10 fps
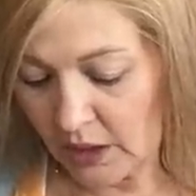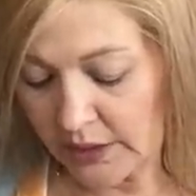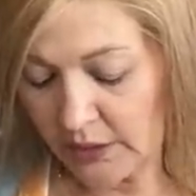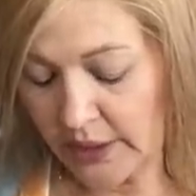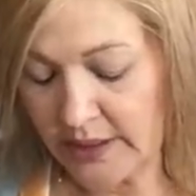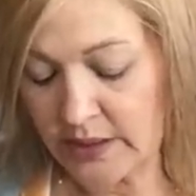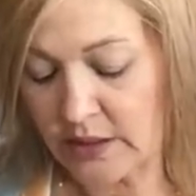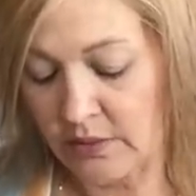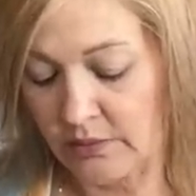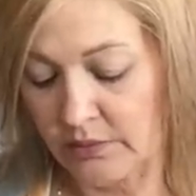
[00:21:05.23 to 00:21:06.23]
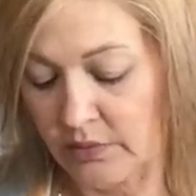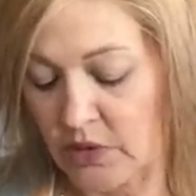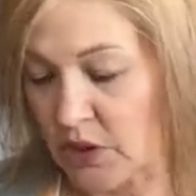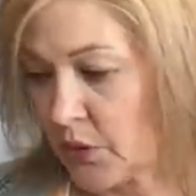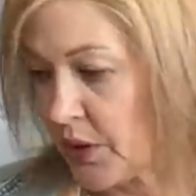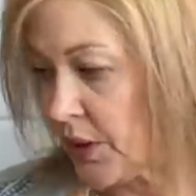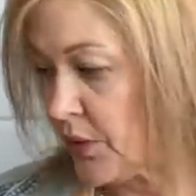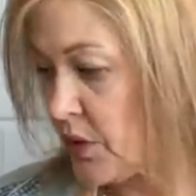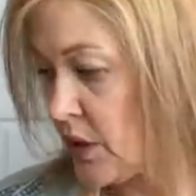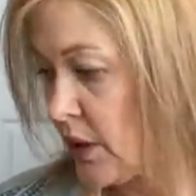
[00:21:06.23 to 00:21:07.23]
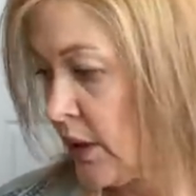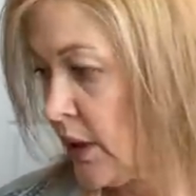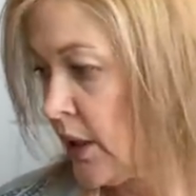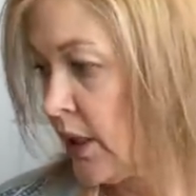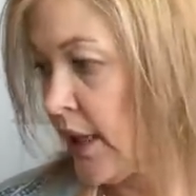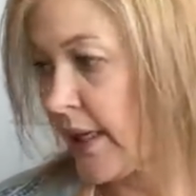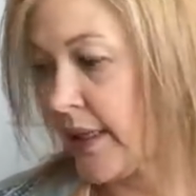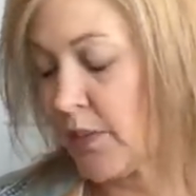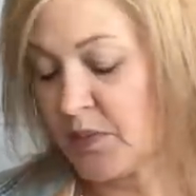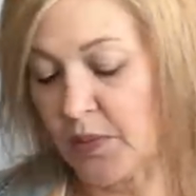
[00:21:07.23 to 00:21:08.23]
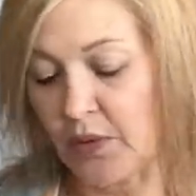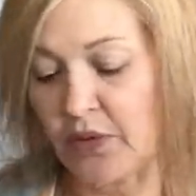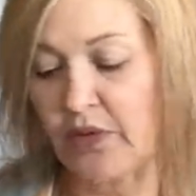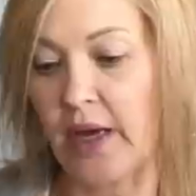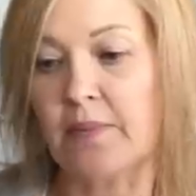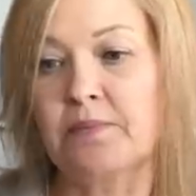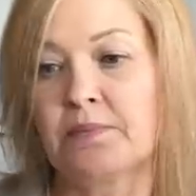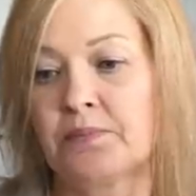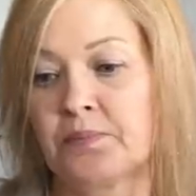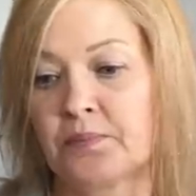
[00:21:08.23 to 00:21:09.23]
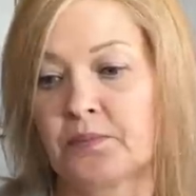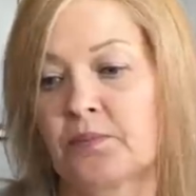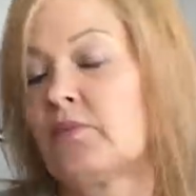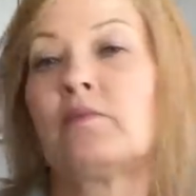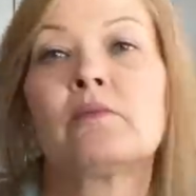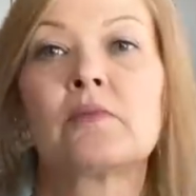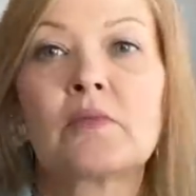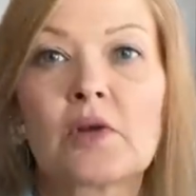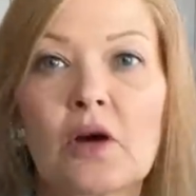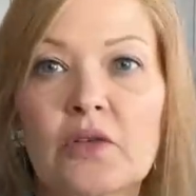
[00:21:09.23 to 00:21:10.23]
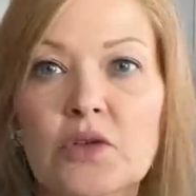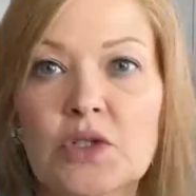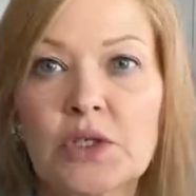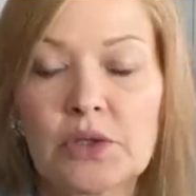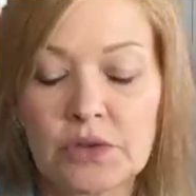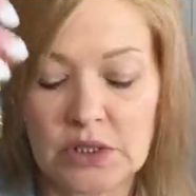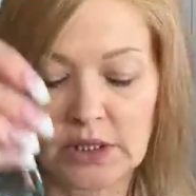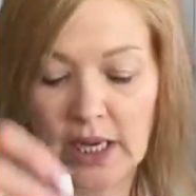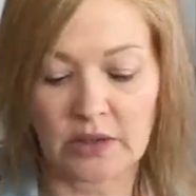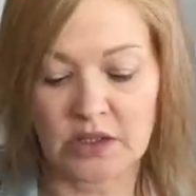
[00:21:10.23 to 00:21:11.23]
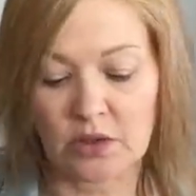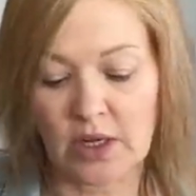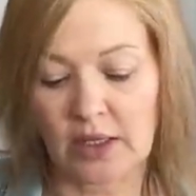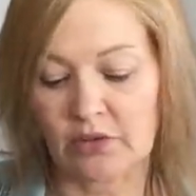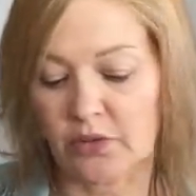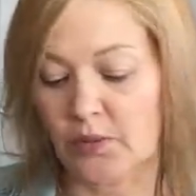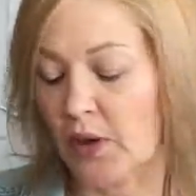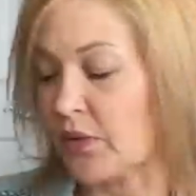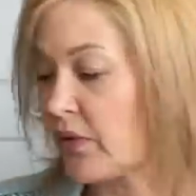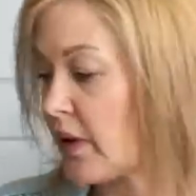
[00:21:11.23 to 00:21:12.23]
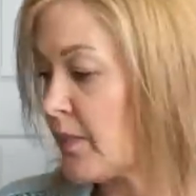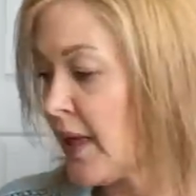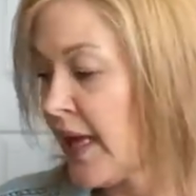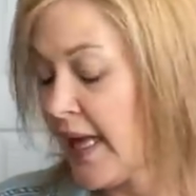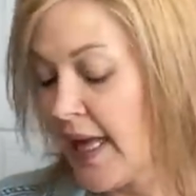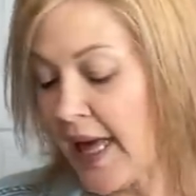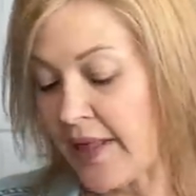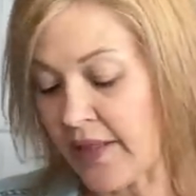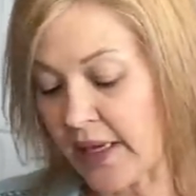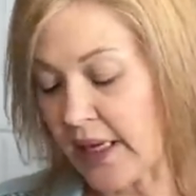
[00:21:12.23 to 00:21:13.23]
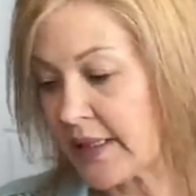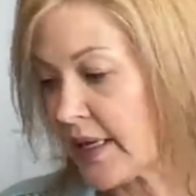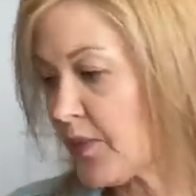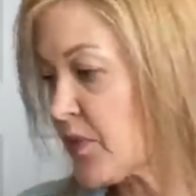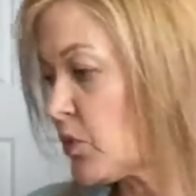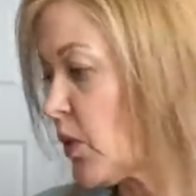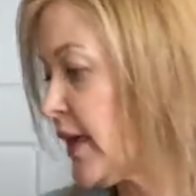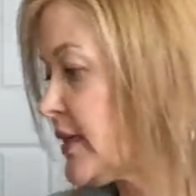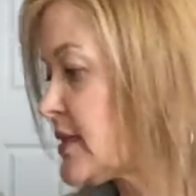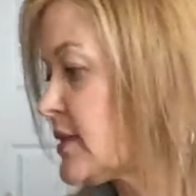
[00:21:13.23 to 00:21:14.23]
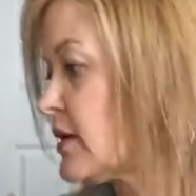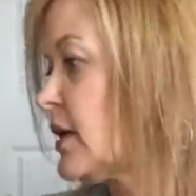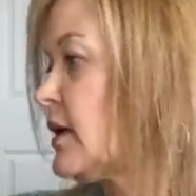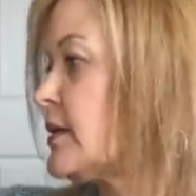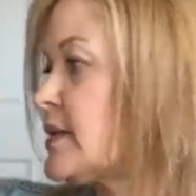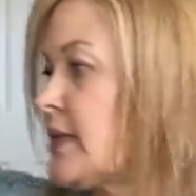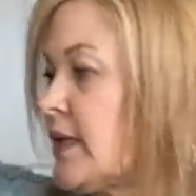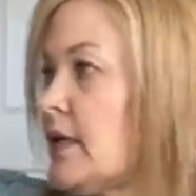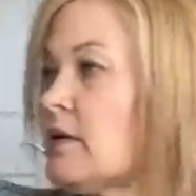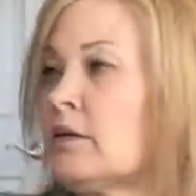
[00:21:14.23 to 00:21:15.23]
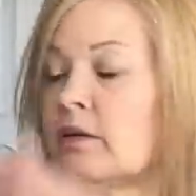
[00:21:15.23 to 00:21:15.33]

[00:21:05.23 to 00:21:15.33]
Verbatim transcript: earrings. So cute. I kept both of them. Aren't those cute? Yeah, so colorful, both of them. And then I kept the white uh, tee.